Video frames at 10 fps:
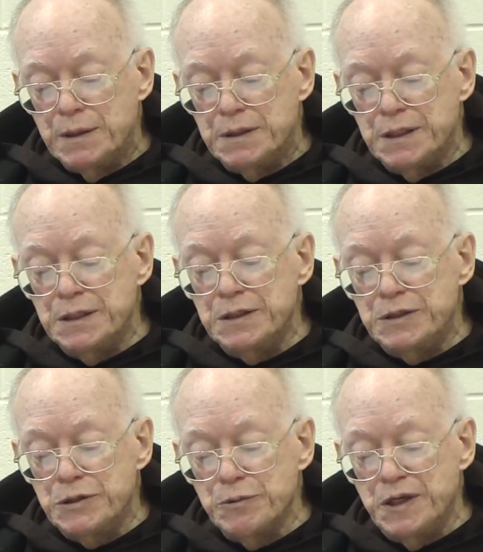didn't
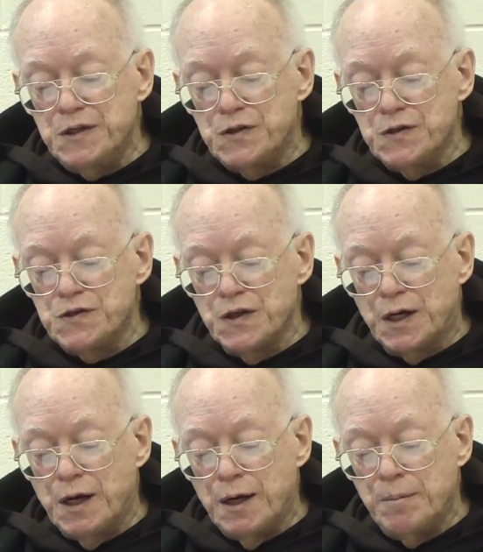Teresa
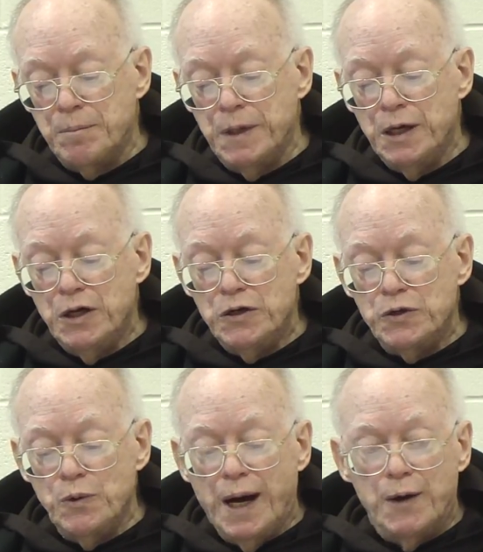succumb
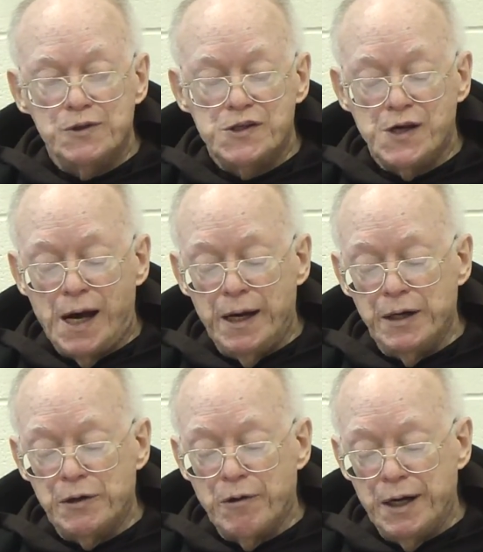to outside
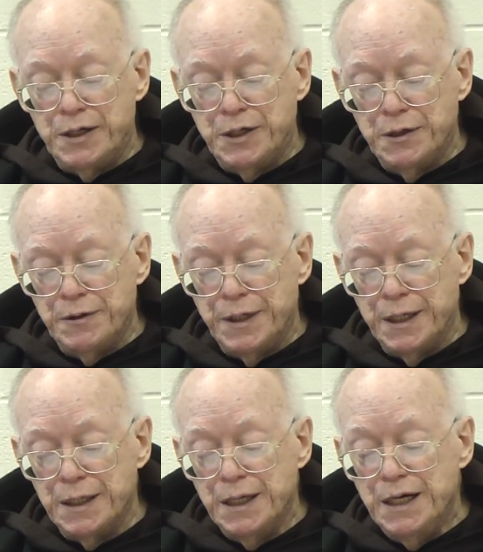criteria?
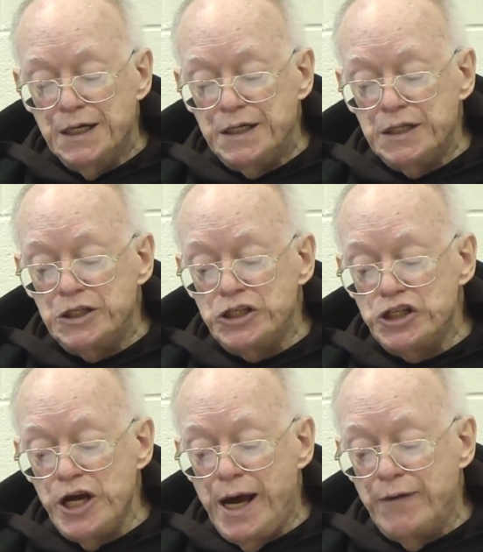Didn't
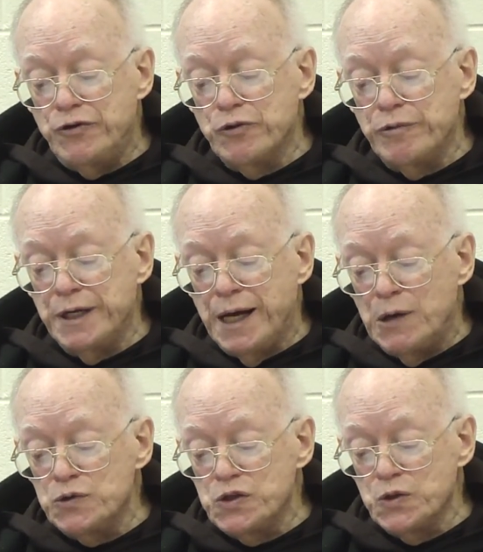she have to
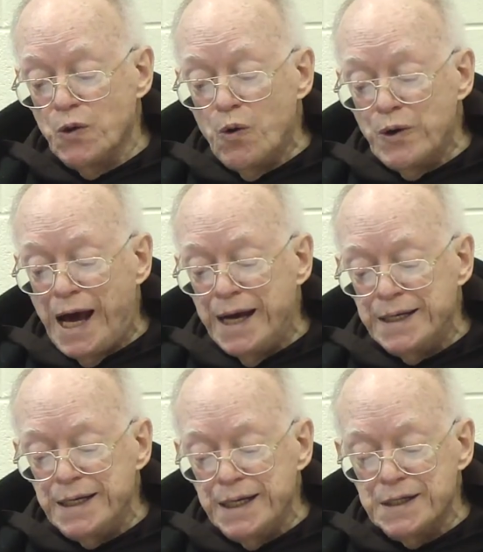renounce her own
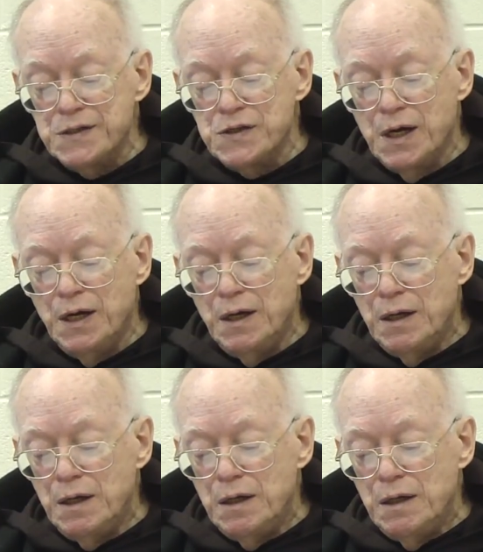ideas?
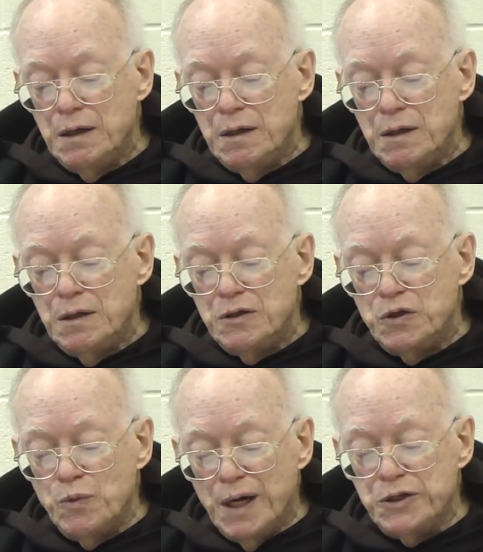
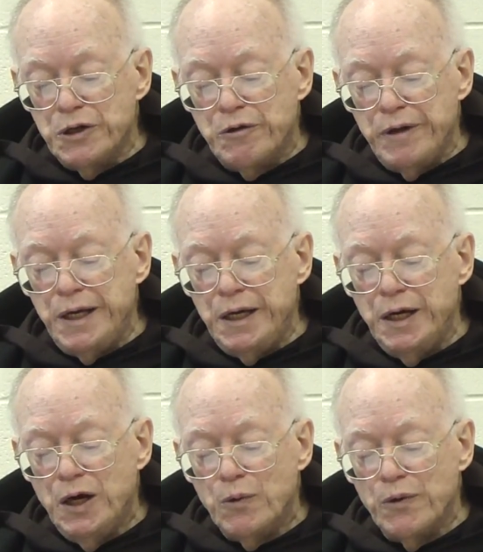To what degree
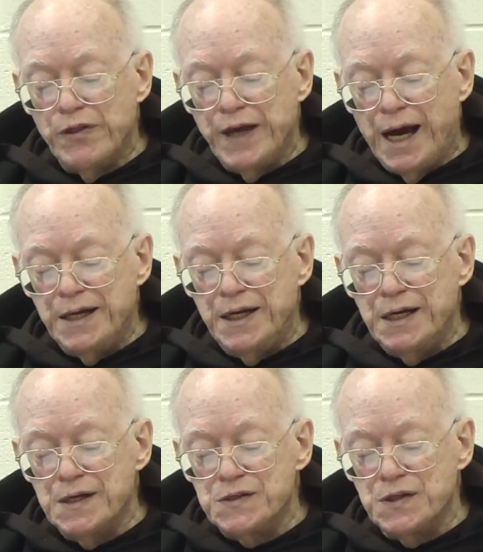were the
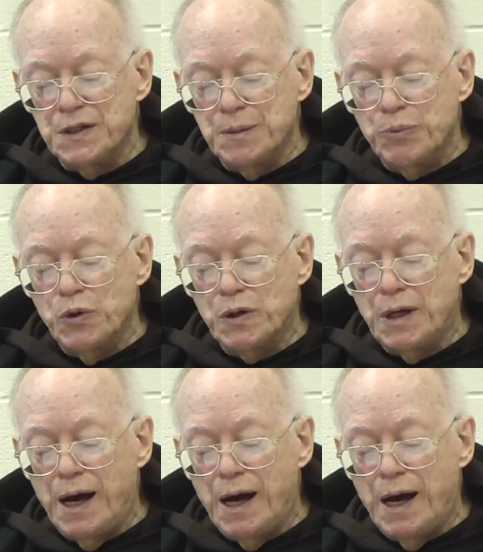ideas in the book